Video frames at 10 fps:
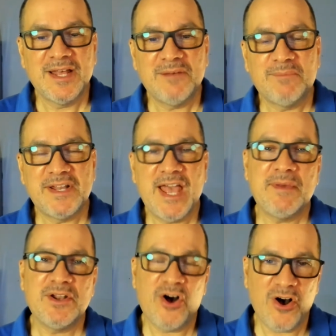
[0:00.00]
But Hem
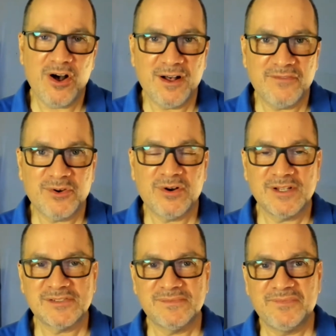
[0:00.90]
and Haw, of
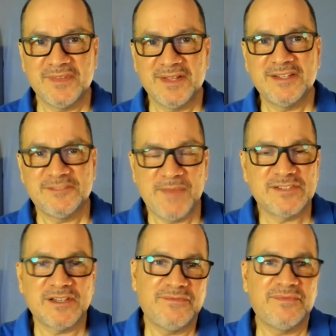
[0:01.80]
course,
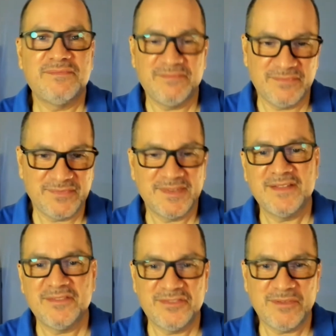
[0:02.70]
speaks of
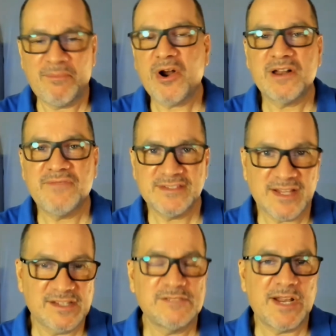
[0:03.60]
the part of us
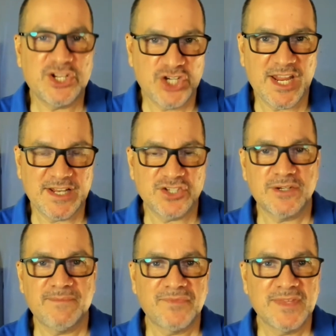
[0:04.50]
that doesn't want to
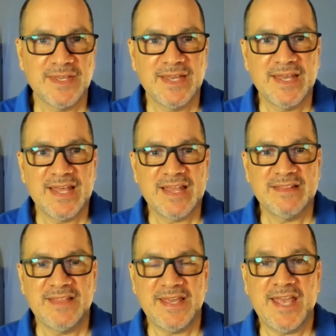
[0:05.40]
change.
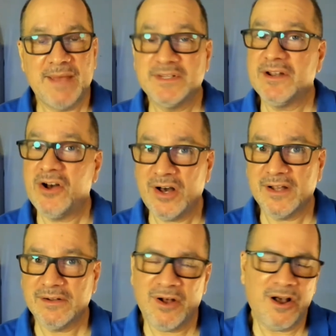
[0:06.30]
They hemmed and
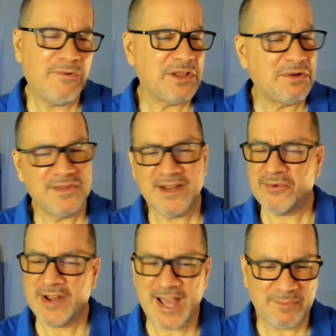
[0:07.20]
hawed. Oh, we don't need it.
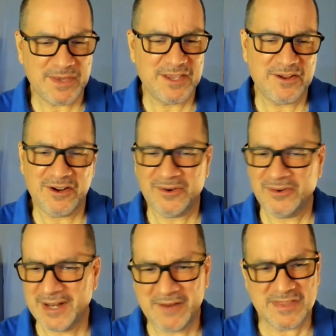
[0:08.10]
We're happy here.
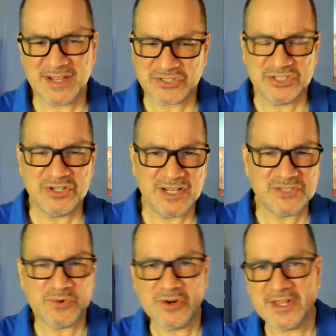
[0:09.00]
Everything's good.
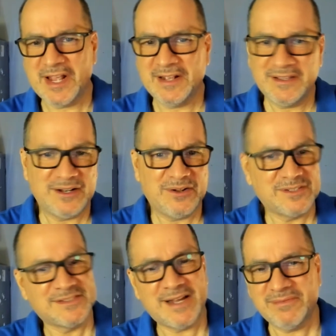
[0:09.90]
It's working.
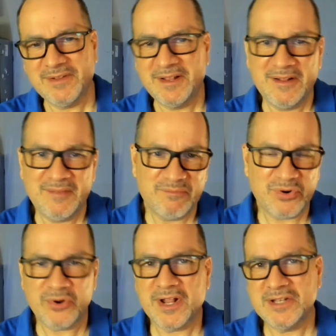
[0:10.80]
It's not
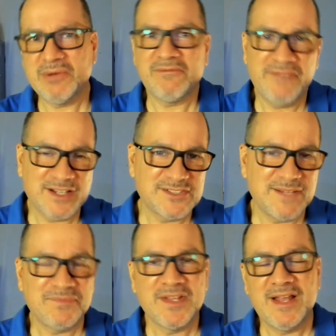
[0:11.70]
broken. Don't fix
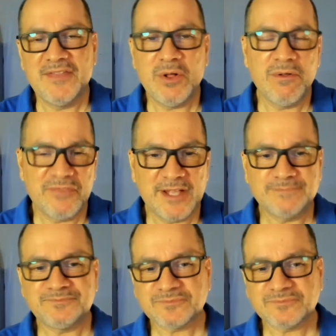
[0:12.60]
it. And the whole thing.